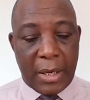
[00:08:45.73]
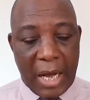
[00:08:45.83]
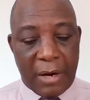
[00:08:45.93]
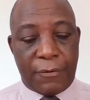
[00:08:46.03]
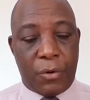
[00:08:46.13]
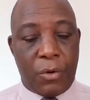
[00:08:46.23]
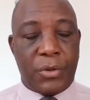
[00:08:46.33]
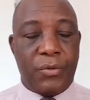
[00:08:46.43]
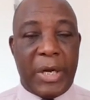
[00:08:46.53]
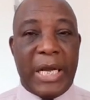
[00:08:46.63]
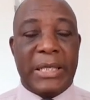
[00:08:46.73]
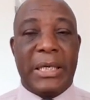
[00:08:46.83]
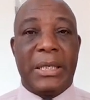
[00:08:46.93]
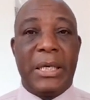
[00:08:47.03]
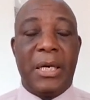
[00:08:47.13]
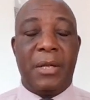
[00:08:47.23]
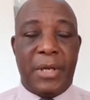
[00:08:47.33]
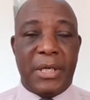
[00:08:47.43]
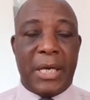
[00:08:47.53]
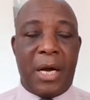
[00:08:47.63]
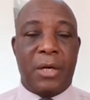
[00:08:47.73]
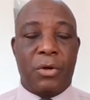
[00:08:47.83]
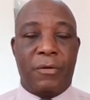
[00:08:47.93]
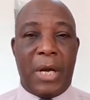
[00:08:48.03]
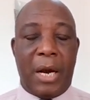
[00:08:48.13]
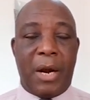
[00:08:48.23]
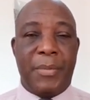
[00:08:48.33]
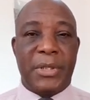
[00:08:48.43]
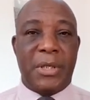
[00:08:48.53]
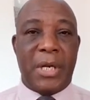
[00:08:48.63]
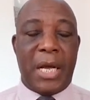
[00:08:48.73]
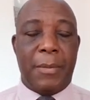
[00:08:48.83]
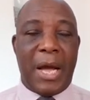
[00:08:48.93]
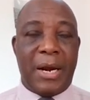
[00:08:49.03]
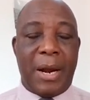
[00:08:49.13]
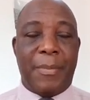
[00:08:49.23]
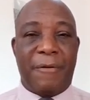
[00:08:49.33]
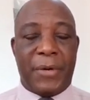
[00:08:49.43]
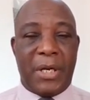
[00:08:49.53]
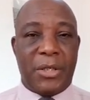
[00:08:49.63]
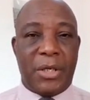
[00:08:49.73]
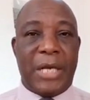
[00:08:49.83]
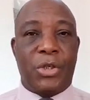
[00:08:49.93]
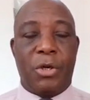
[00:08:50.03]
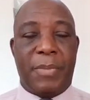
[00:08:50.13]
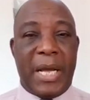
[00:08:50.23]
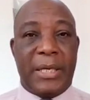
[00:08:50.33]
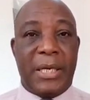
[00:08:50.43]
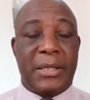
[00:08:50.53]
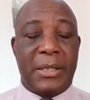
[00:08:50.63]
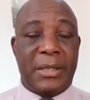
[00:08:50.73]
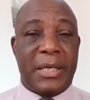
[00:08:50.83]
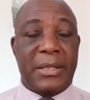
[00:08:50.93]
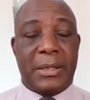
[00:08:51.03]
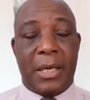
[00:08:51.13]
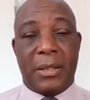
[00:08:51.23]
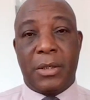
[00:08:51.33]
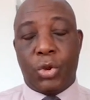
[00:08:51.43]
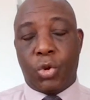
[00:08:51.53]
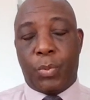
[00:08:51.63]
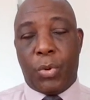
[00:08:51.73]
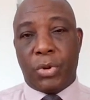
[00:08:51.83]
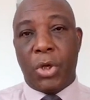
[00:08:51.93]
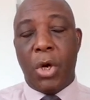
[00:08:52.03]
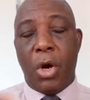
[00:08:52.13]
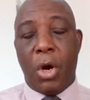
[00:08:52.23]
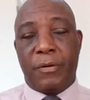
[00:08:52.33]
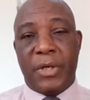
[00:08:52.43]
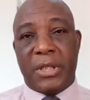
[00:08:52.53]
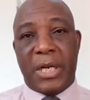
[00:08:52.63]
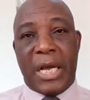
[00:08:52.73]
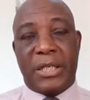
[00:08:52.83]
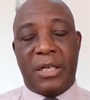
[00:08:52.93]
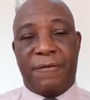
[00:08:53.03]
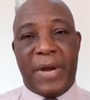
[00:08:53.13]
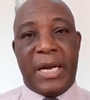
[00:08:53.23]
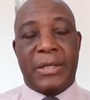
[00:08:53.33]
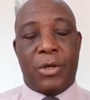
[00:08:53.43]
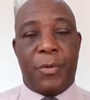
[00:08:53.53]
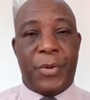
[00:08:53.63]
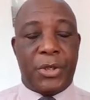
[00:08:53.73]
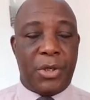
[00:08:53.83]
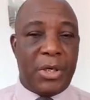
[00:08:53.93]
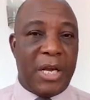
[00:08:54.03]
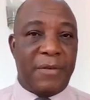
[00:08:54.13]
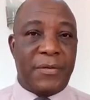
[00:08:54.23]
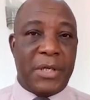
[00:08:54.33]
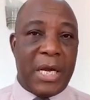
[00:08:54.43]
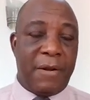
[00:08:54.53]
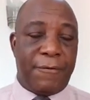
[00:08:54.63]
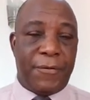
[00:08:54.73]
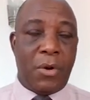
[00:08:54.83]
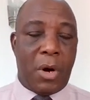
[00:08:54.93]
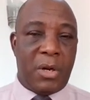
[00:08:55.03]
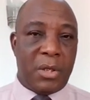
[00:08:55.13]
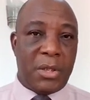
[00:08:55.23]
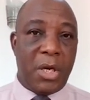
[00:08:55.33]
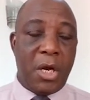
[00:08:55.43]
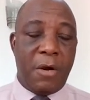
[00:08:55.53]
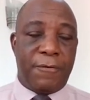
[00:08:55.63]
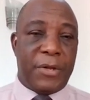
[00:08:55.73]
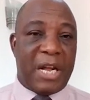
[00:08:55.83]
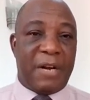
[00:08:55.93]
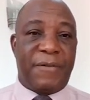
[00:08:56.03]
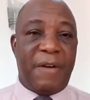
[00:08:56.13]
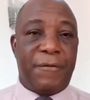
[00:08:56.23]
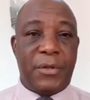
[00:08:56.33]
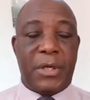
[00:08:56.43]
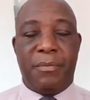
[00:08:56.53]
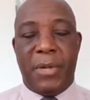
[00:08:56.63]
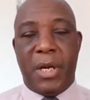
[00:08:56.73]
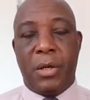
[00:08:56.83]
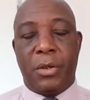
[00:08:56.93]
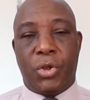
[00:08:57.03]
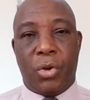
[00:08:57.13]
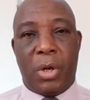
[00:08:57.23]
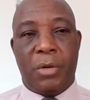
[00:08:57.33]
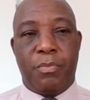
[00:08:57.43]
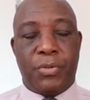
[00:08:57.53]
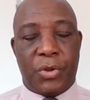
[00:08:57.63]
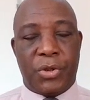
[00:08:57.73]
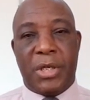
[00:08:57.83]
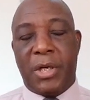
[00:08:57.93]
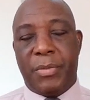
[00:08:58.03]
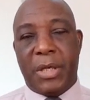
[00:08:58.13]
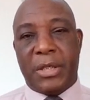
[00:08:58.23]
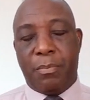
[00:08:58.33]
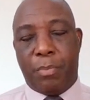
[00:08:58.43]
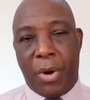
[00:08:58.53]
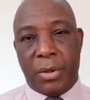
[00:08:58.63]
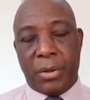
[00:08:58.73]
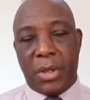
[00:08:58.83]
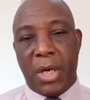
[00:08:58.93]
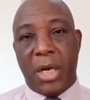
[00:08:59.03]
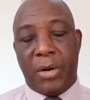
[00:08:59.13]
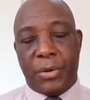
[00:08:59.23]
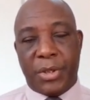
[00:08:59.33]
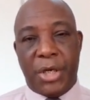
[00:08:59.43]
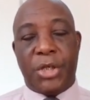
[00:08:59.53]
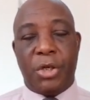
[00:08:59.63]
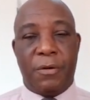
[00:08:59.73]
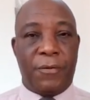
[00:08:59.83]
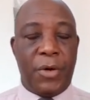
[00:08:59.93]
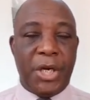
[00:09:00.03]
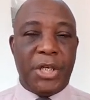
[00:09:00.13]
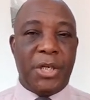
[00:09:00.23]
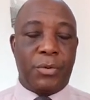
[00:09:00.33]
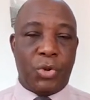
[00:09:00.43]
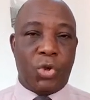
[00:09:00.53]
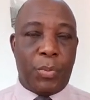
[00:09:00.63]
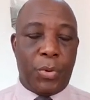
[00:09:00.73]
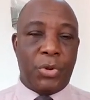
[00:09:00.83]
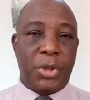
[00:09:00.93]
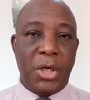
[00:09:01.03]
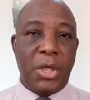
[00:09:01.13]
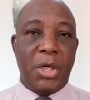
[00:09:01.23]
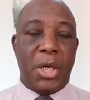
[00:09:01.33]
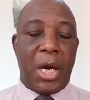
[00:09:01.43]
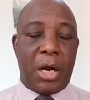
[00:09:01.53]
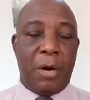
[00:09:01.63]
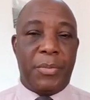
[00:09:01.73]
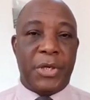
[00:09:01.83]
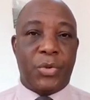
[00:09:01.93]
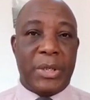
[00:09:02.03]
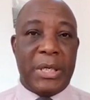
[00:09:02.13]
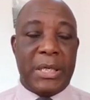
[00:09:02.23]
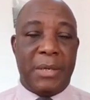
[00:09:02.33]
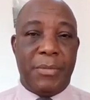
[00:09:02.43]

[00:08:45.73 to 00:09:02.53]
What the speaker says: And of course, we're getting this out of the Arab African International Bank yesterday. Says it's gotten the support of the International Finance Corporation, the IFC, and a few others for that $500 million sustainability bond that was issued for Egypt to support companies within the